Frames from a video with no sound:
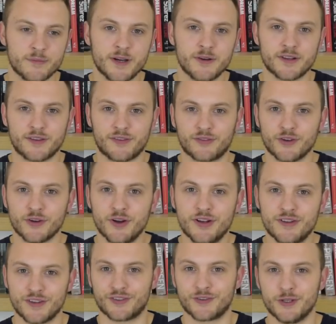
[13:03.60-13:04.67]
Milner to score
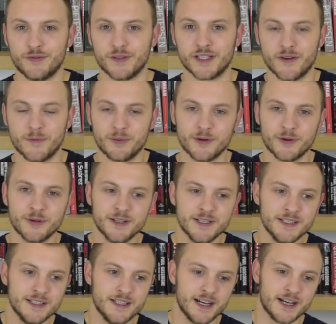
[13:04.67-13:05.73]
for Liverpool
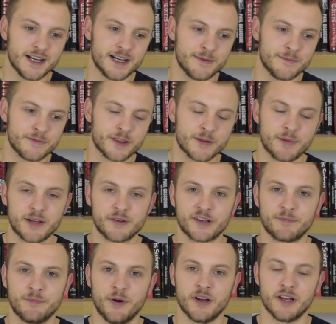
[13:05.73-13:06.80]
from the penalty
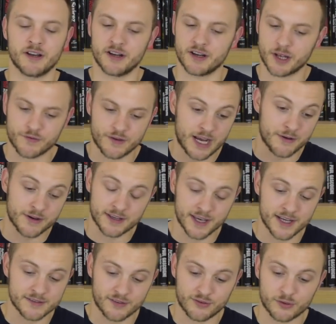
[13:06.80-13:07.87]
spot, and I'm going to go for Harry
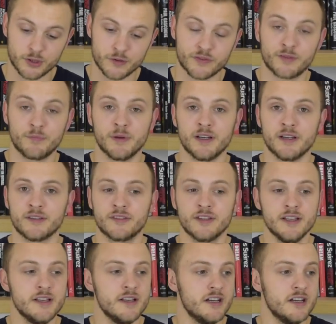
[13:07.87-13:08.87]
Kane to score for Spurs.